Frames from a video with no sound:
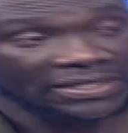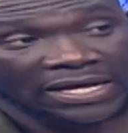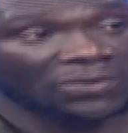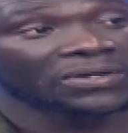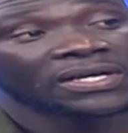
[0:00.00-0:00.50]

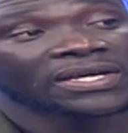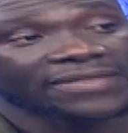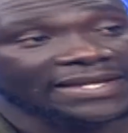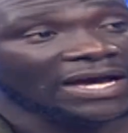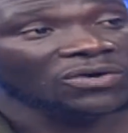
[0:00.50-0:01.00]
Now,
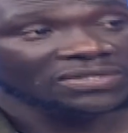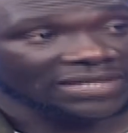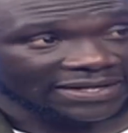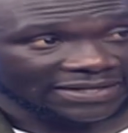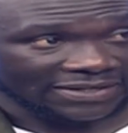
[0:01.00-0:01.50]
the
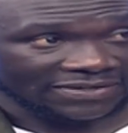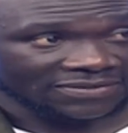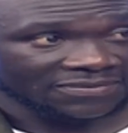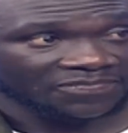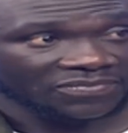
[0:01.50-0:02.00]
downside is